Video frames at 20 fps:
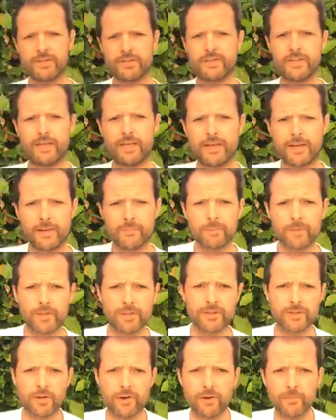
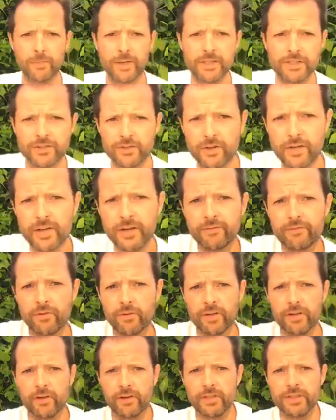because on my screen I've
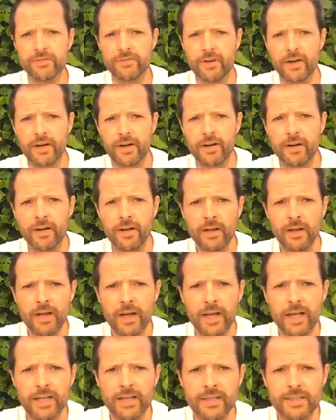only got as far
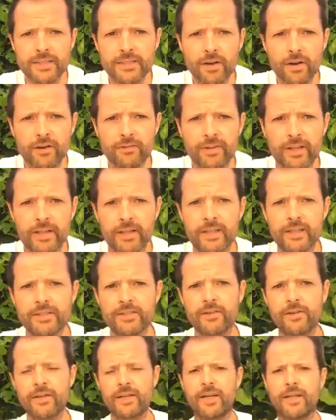as of illness,
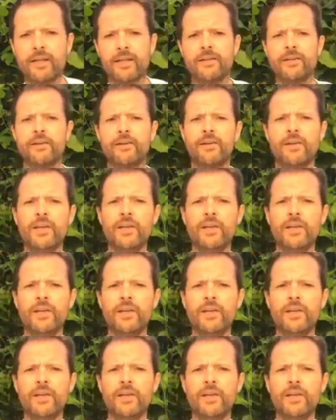or can I now?